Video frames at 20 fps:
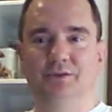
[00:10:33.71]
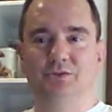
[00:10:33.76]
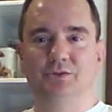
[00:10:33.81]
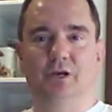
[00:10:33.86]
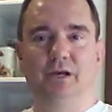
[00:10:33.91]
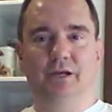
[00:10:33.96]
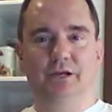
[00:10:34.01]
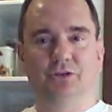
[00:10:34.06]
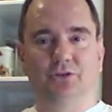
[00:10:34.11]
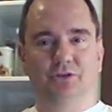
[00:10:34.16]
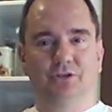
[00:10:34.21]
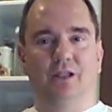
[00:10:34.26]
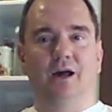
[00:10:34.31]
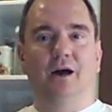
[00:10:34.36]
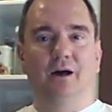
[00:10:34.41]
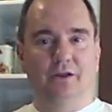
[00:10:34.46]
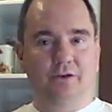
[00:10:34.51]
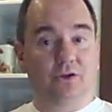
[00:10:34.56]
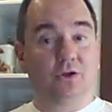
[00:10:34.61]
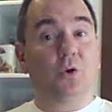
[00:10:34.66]
so I could
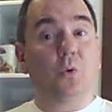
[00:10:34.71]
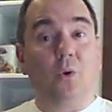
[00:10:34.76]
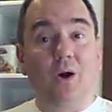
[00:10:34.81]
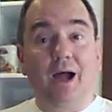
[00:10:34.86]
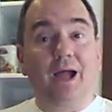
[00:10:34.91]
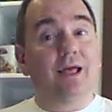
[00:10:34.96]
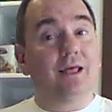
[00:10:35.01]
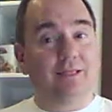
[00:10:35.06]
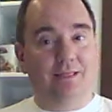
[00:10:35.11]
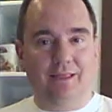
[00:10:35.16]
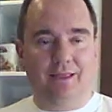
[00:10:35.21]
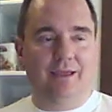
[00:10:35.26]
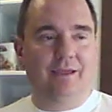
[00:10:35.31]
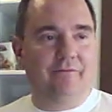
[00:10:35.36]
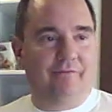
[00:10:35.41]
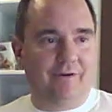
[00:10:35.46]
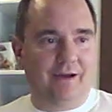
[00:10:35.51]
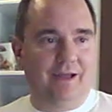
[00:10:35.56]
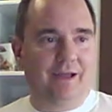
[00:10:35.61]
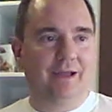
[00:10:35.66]
hunt quietly
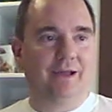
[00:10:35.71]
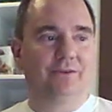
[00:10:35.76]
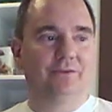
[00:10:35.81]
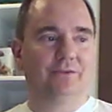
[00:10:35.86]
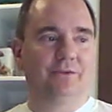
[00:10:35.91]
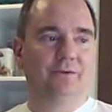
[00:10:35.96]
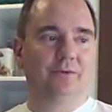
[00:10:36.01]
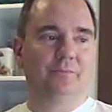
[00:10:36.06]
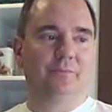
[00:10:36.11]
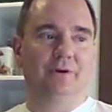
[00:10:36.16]
if I had to.